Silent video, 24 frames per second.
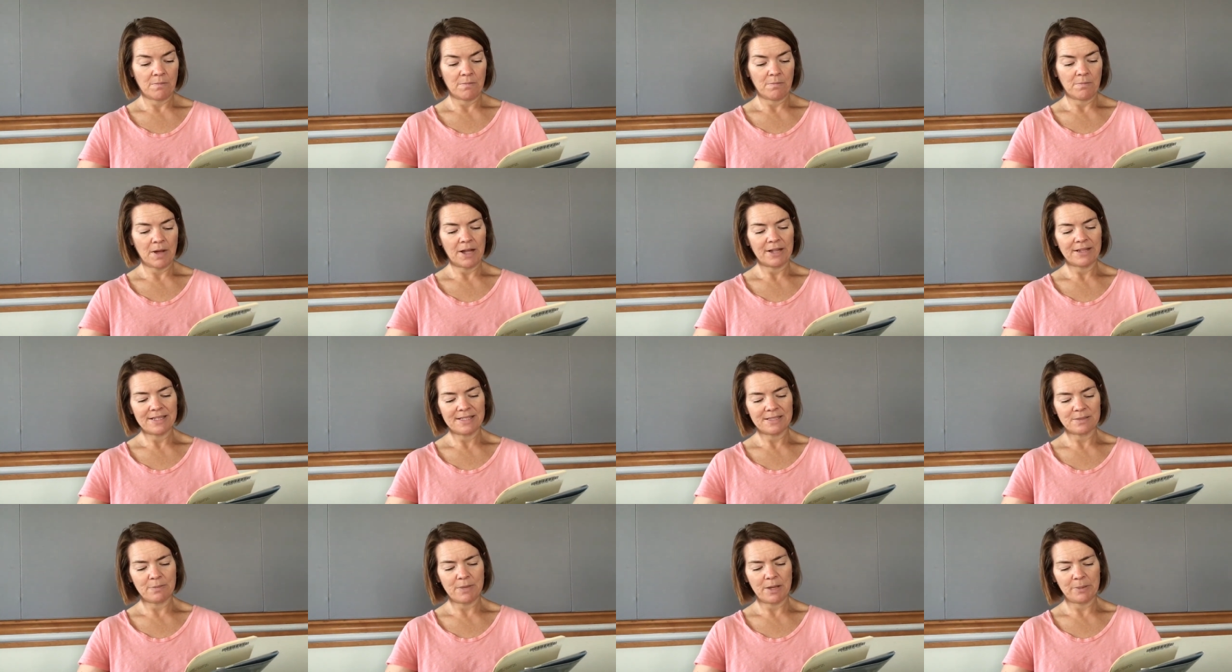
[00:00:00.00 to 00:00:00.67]

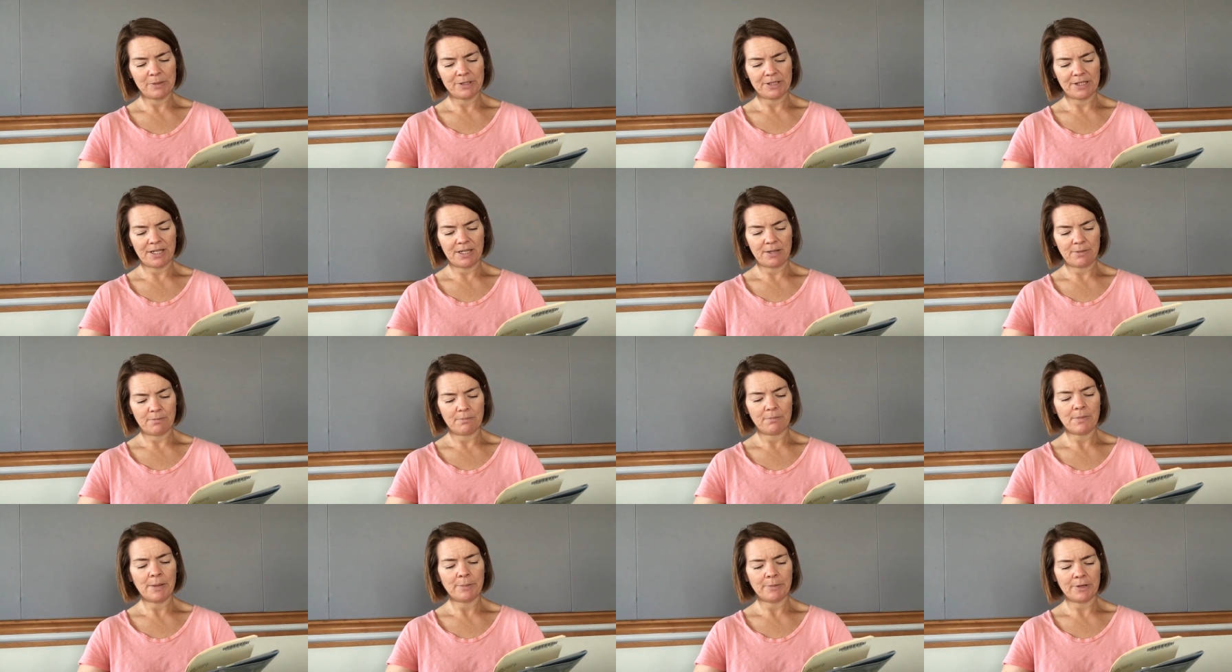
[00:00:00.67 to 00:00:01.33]
Molly's
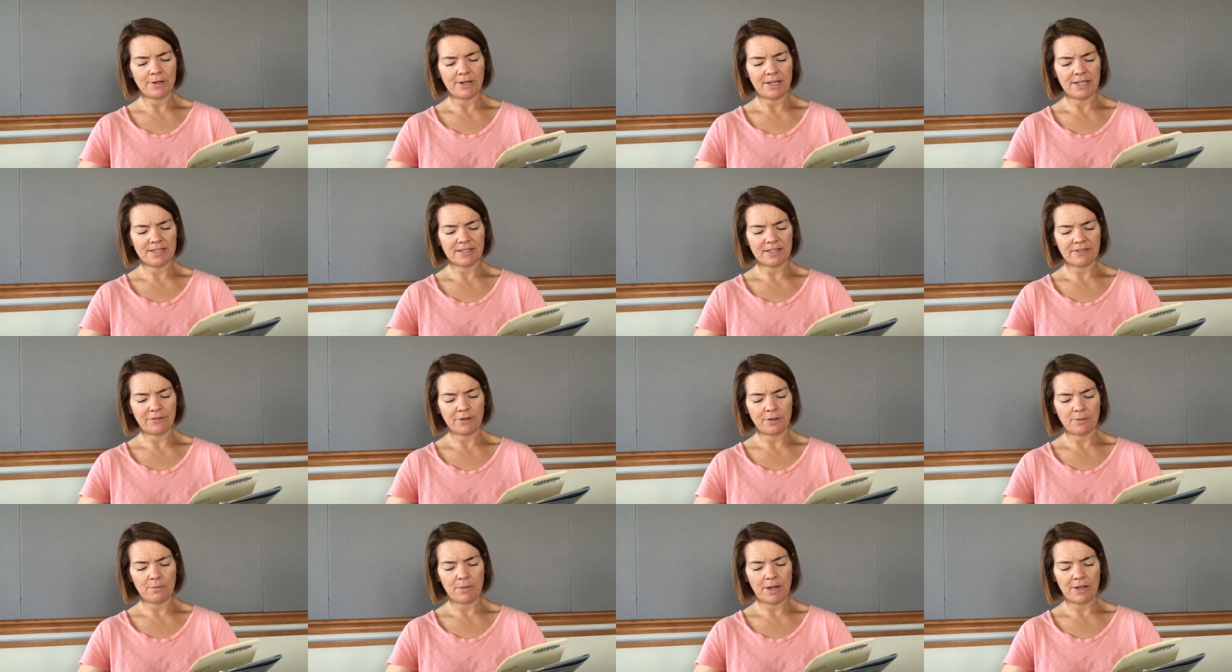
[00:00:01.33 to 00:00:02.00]
memories of
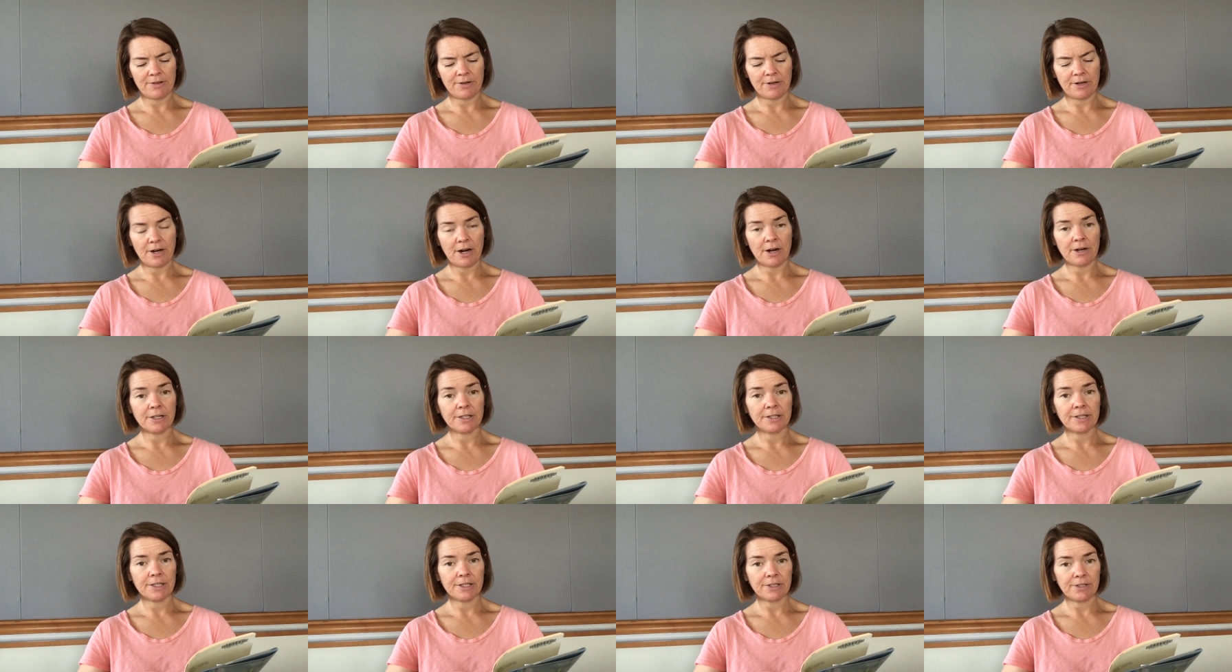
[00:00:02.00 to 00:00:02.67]
her mother are
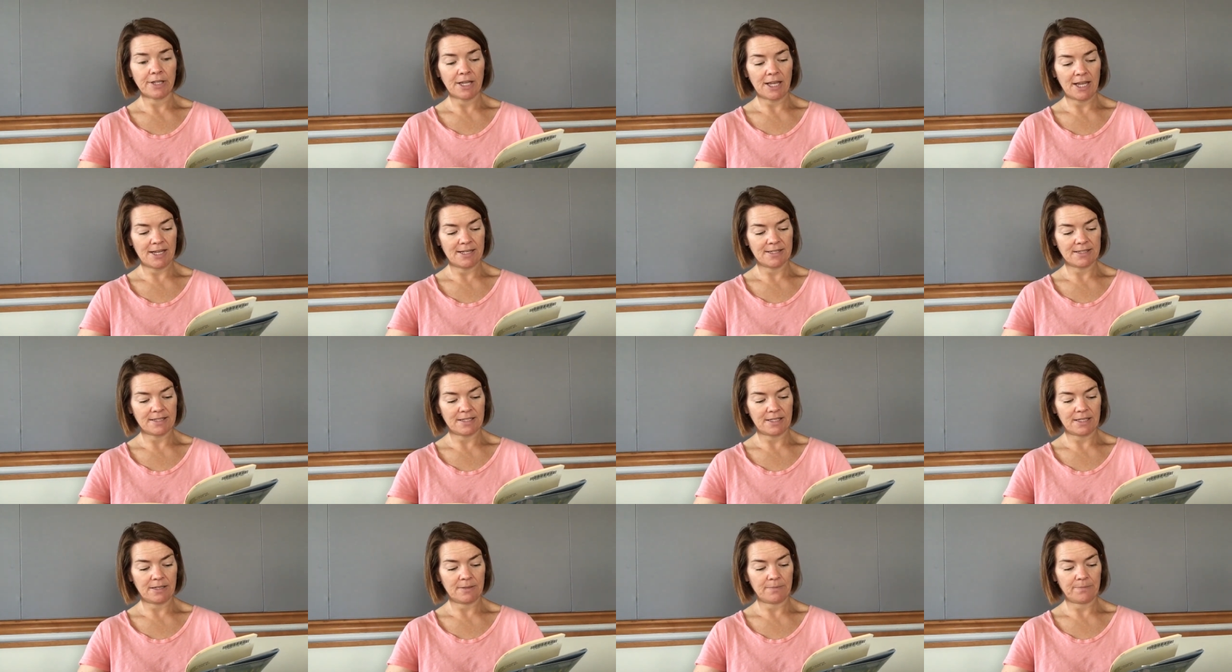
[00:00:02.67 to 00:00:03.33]
a little
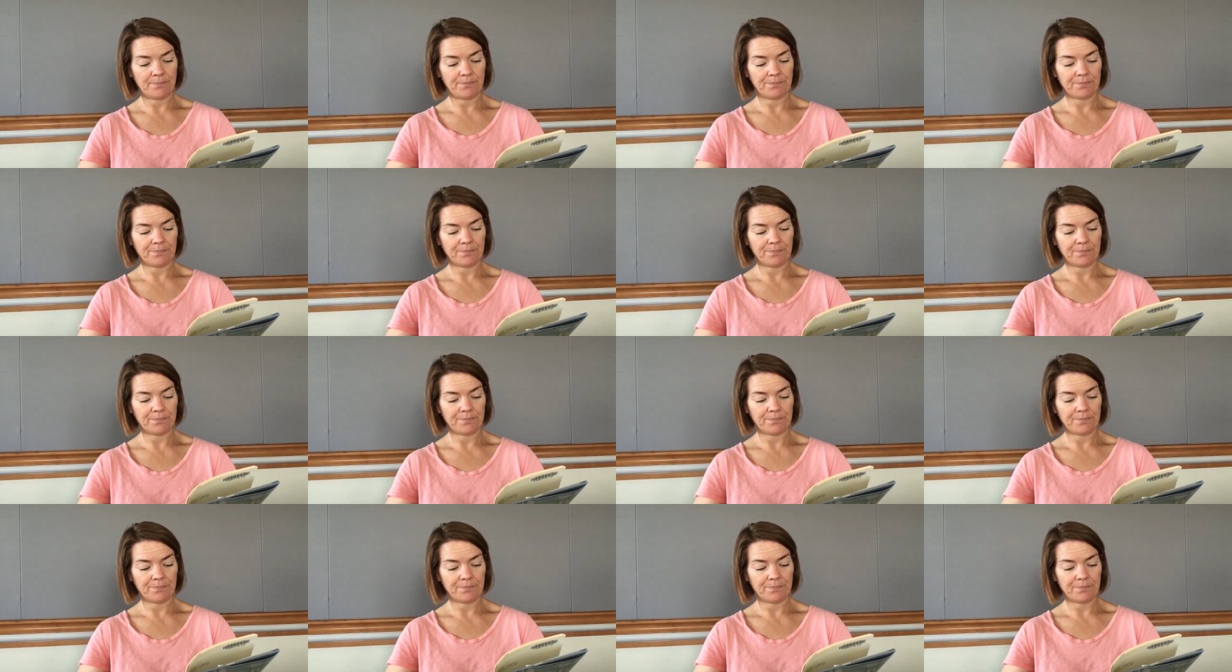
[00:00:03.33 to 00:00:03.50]
hazy.